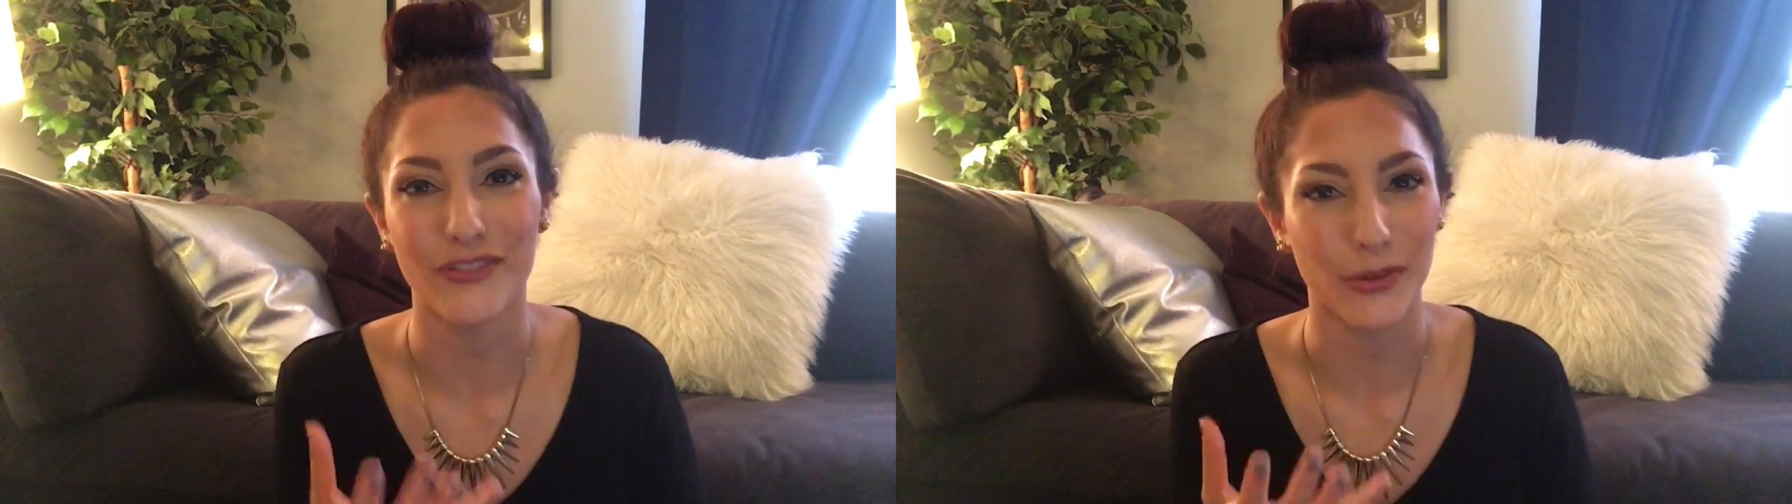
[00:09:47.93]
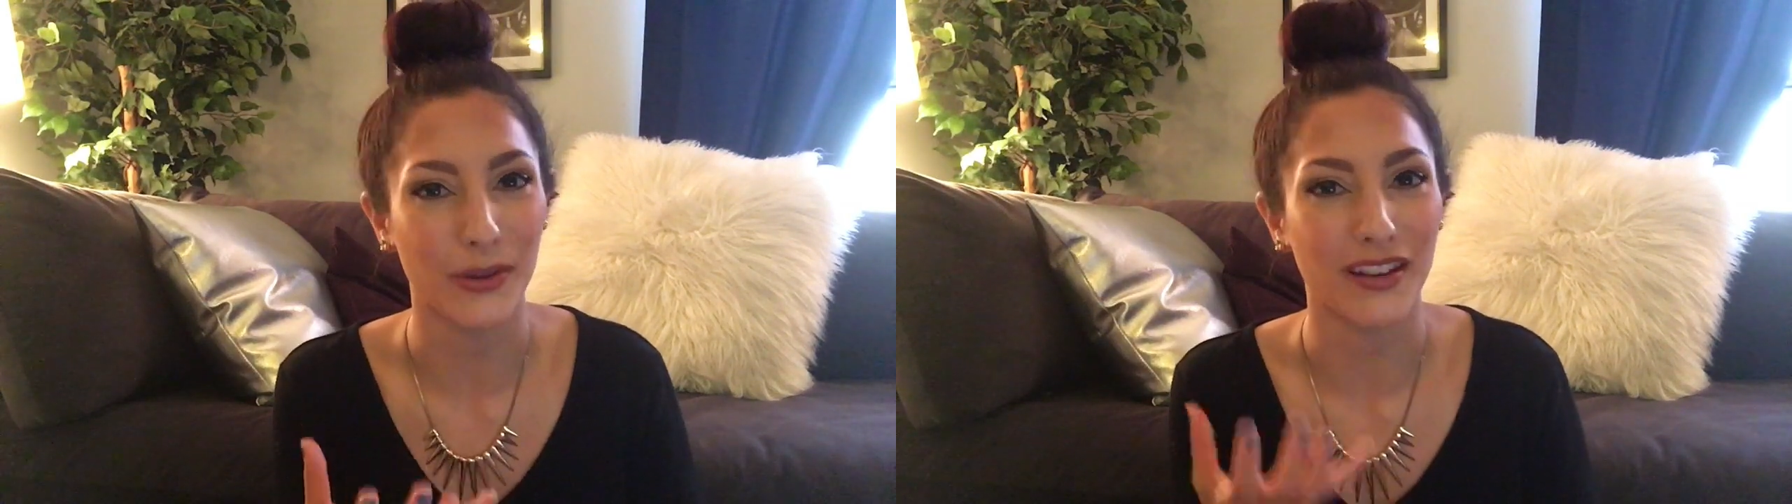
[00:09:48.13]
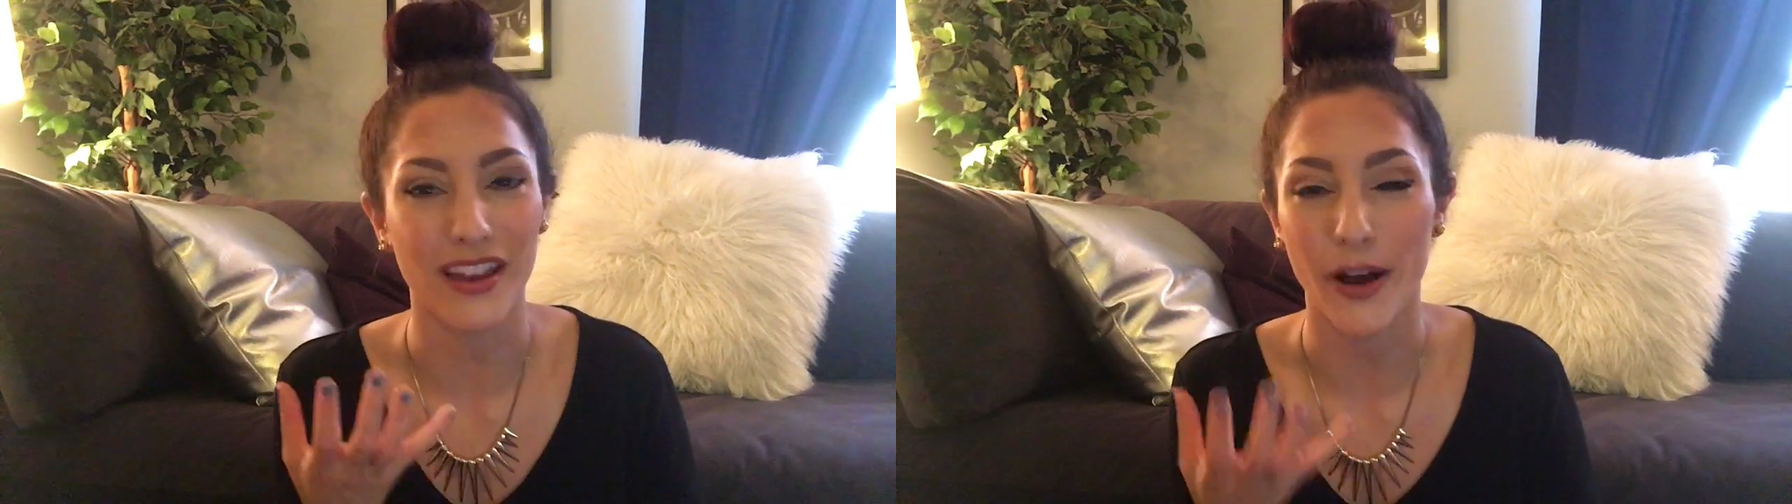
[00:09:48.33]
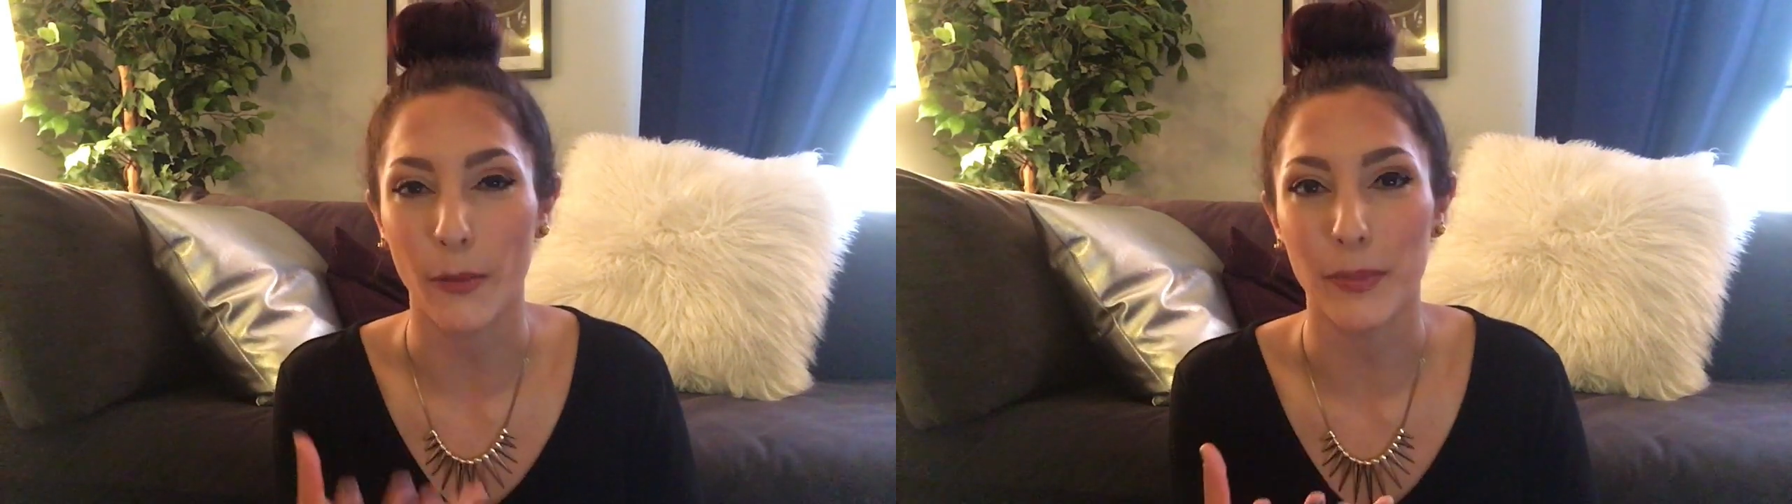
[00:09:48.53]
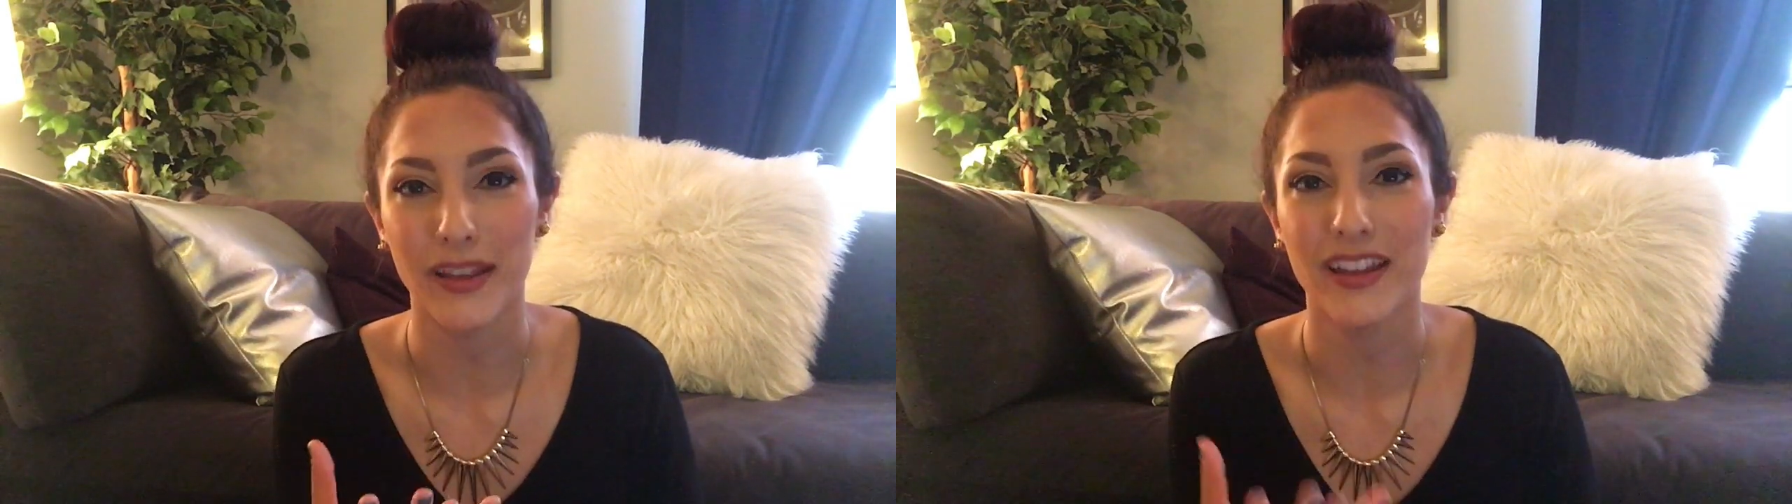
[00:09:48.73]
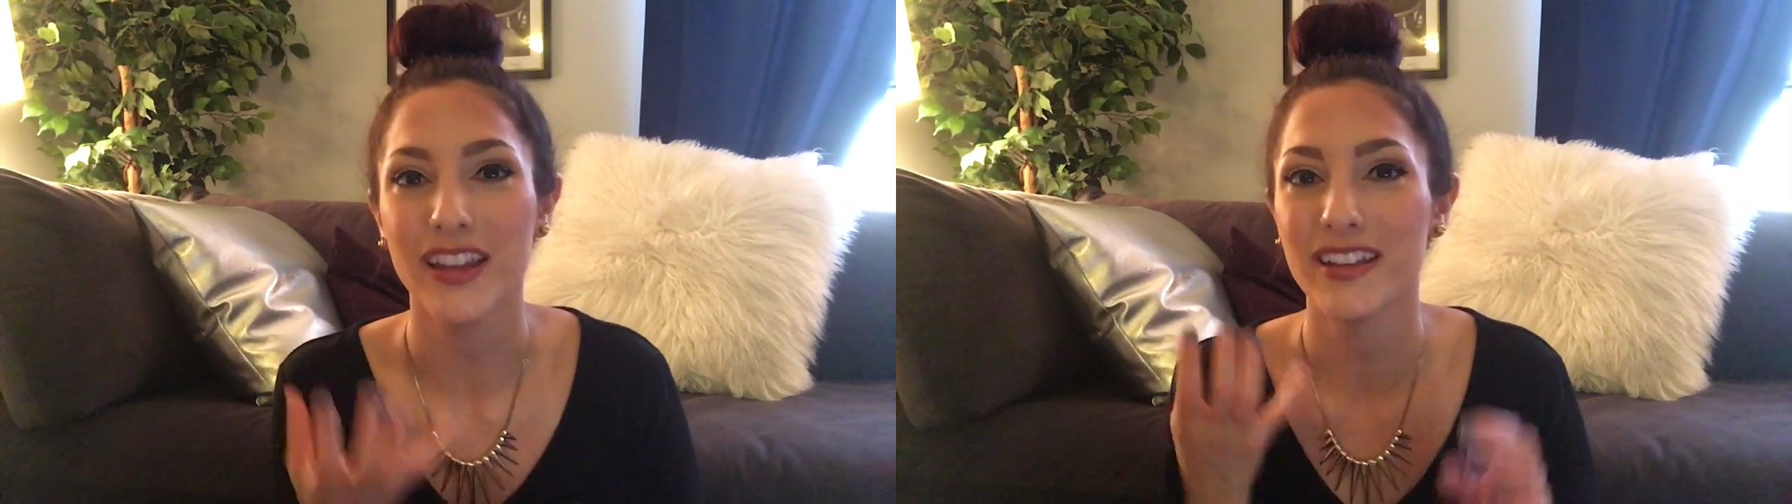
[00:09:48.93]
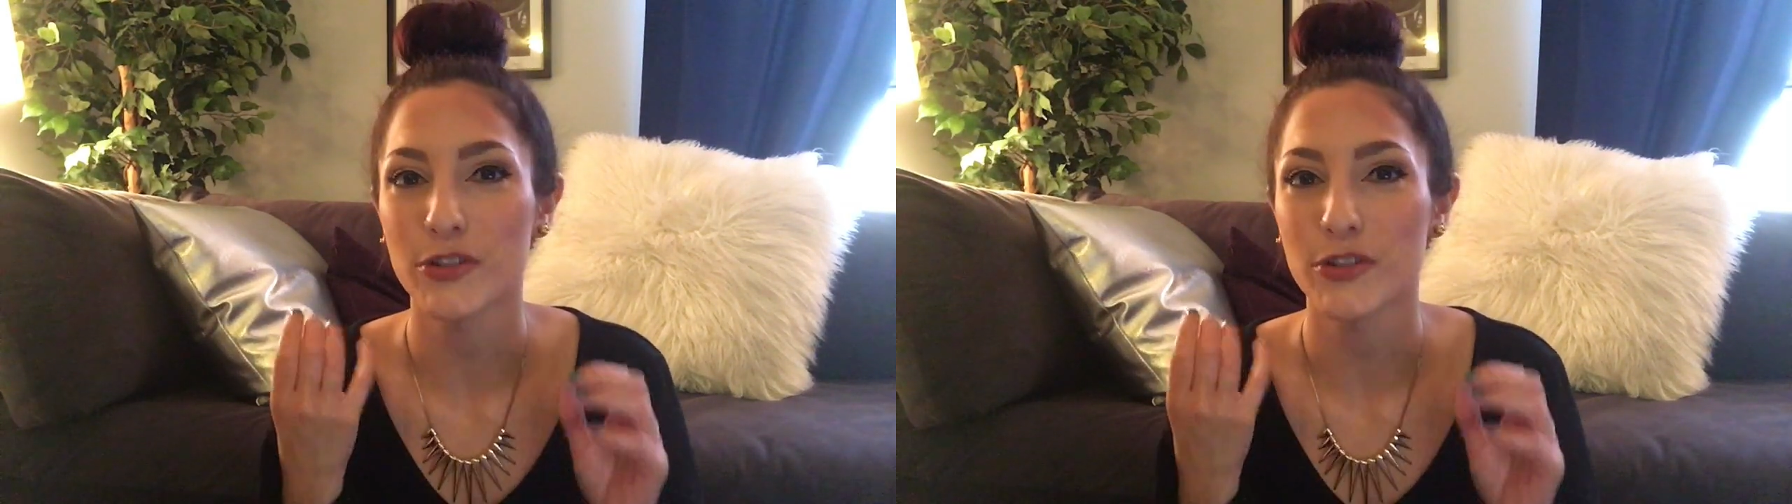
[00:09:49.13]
if you can help it,